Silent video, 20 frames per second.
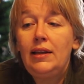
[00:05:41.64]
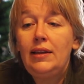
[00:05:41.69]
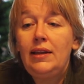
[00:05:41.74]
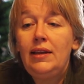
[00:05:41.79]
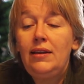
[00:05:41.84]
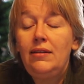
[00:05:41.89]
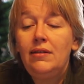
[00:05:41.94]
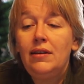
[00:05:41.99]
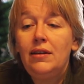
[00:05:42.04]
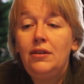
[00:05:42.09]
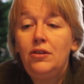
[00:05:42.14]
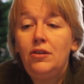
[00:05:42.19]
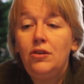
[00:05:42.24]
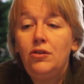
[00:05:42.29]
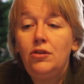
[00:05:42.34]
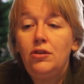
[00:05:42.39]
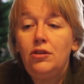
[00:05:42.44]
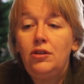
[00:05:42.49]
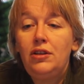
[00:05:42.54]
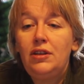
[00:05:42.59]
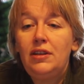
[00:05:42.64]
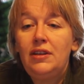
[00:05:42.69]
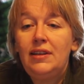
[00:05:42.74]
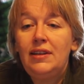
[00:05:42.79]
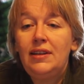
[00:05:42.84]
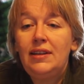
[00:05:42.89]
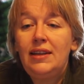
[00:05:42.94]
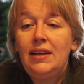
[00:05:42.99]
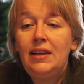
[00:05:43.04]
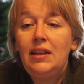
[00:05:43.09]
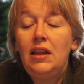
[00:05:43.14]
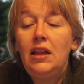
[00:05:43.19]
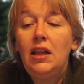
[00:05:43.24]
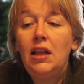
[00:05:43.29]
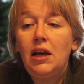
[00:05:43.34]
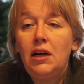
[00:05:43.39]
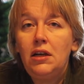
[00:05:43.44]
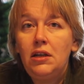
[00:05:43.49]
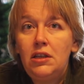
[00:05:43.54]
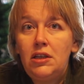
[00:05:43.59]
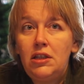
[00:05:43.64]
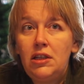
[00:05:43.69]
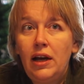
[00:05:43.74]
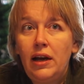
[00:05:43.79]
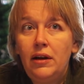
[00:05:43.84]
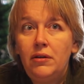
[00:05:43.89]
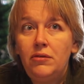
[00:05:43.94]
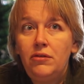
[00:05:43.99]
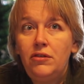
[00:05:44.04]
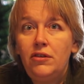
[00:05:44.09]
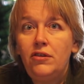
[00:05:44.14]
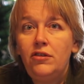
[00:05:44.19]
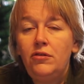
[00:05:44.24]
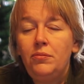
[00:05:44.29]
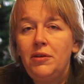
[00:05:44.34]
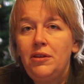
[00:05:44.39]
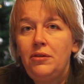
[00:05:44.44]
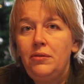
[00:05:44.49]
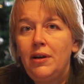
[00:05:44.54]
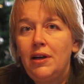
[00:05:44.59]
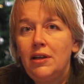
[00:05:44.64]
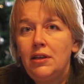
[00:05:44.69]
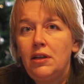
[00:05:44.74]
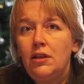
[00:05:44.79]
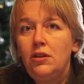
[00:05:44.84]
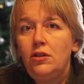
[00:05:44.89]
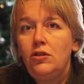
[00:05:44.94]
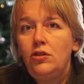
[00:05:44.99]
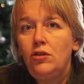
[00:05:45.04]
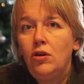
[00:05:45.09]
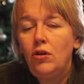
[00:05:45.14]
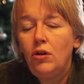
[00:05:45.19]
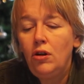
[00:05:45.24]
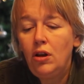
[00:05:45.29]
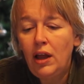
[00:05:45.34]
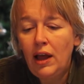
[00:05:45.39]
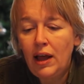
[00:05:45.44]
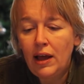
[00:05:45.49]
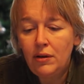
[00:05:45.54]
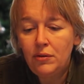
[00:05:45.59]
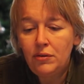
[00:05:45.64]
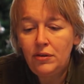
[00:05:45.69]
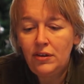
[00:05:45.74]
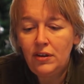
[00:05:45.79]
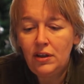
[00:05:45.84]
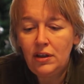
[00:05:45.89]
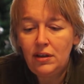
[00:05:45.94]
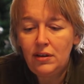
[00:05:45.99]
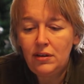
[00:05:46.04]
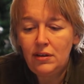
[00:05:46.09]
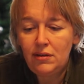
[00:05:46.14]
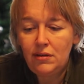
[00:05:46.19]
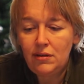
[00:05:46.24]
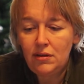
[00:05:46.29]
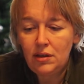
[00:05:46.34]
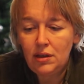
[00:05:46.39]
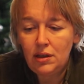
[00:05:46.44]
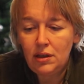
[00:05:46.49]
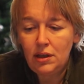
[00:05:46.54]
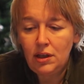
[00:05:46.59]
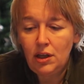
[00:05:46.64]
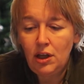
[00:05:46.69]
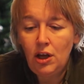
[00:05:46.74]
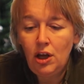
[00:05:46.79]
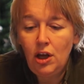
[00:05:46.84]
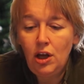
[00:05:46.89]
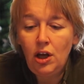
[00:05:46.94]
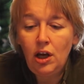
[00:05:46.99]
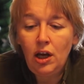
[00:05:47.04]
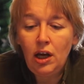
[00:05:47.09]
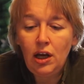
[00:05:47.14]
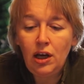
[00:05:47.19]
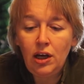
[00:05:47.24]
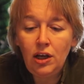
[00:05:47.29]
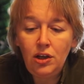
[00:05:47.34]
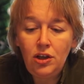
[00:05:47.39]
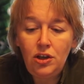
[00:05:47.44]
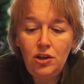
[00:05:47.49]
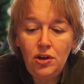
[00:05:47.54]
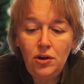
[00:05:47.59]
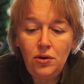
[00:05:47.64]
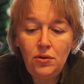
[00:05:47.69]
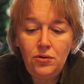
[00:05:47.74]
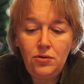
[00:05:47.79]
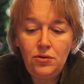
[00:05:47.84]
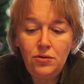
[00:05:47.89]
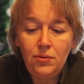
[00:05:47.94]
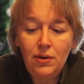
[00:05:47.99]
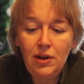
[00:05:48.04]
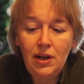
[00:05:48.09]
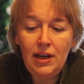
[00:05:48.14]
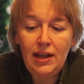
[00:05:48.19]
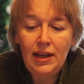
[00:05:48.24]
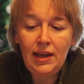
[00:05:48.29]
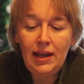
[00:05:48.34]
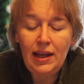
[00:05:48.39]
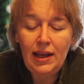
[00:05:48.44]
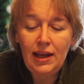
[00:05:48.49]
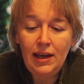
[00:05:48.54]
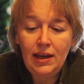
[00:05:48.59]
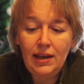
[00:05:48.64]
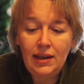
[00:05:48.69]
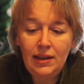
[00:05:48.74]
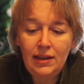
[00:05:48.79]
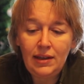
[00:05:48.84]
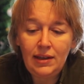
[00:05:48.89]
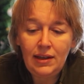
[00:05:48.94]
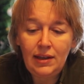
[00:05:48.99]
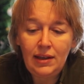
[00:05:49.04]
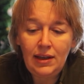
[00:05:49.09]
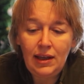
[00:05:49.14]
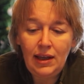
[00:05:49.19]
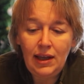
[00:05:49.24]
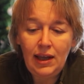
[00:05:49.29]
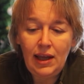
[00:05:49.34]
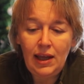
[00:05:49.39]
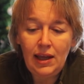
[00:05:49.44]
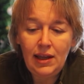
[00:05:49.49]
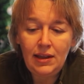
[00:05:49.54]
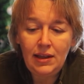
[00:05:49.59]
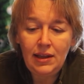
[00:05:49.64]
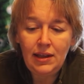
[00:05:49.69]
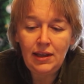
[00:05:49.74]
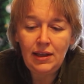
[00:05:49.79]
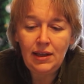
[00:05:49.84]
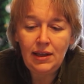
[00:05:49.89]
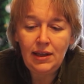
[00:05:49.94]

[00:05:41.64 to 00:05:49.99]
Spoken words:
these are not large houses, but rather tall houses, usually in